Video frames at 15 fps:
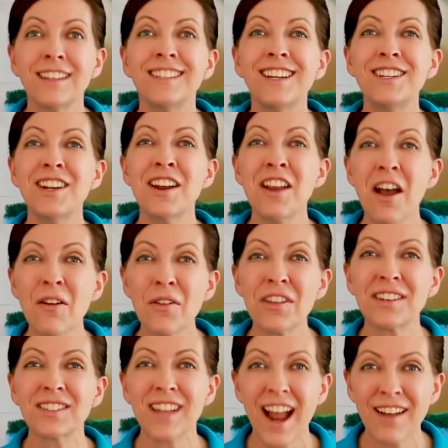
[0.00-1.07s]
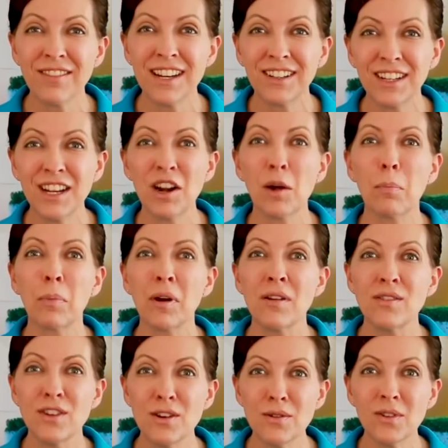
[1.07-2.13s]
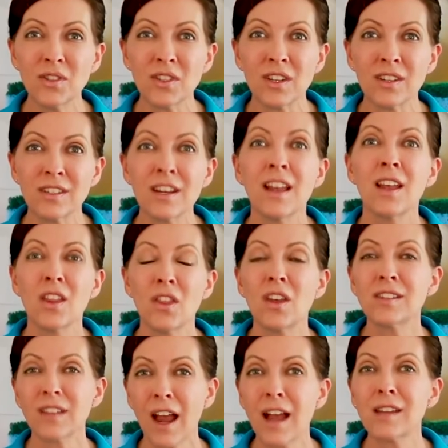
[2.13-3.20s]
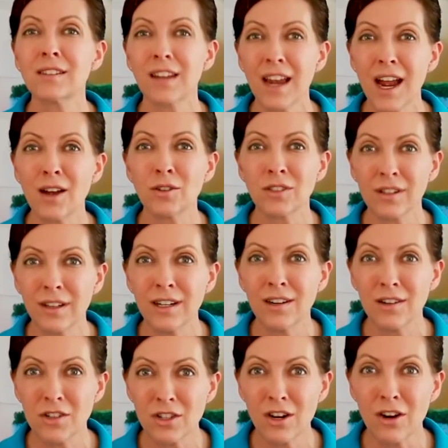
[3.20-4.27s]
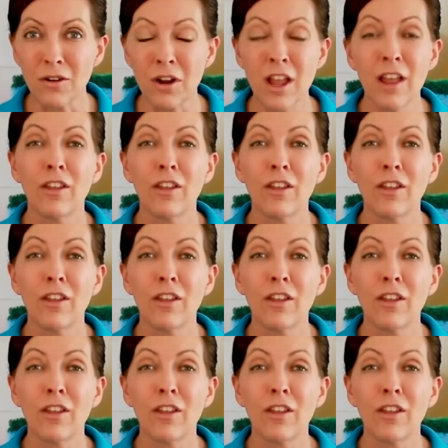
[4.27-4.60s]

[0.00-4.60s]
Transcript: Did you know that Savvy Cleaner produces this Ask a House Cleaner show?